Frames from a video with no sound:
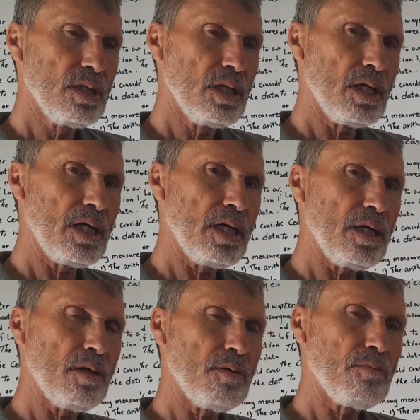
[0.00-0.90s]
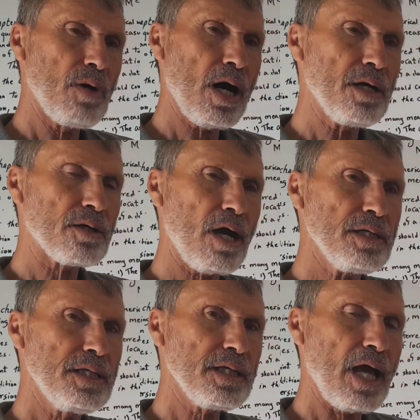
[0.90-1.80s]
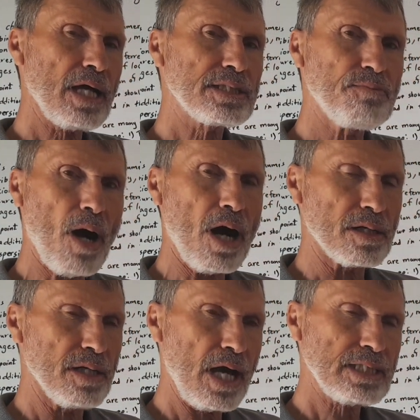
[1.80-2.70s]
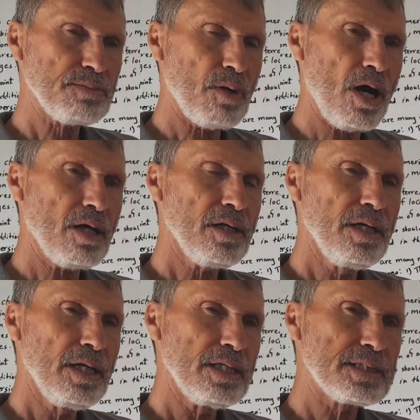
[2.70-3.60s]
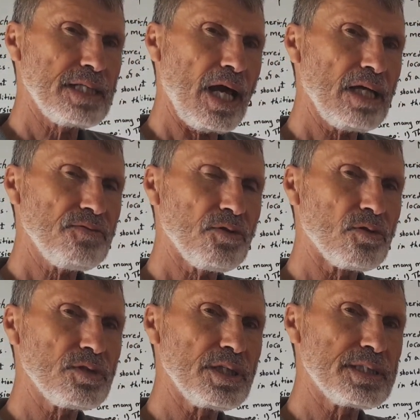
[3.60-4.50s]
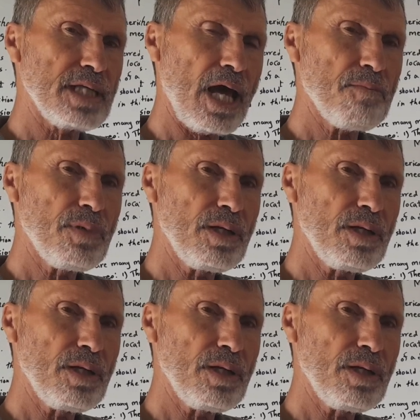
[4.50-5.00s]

by writing x bar. X bar stands for the sample